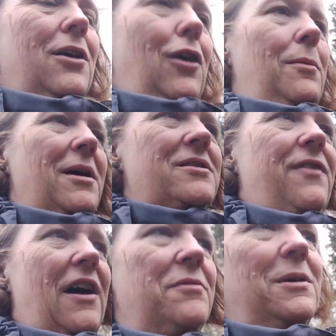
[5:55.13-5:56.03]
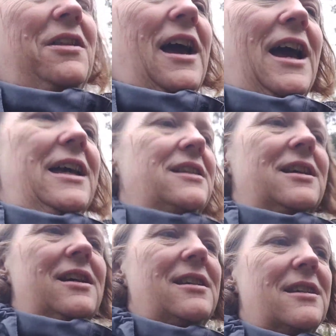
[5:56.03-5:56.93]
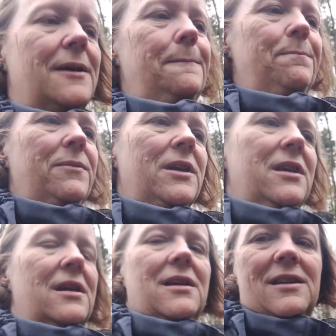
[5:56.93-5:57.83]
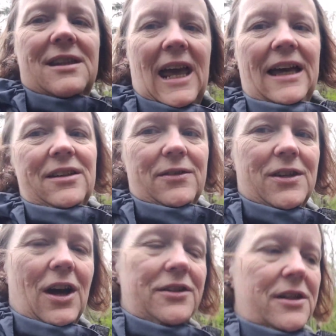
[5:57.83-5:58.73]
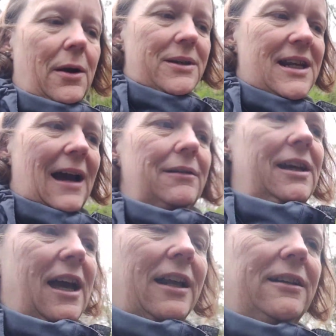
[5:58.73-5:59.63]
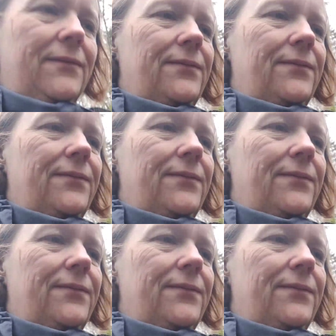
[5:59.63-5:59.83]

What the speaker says: almost 5-month hiatus, the scales have started going down again.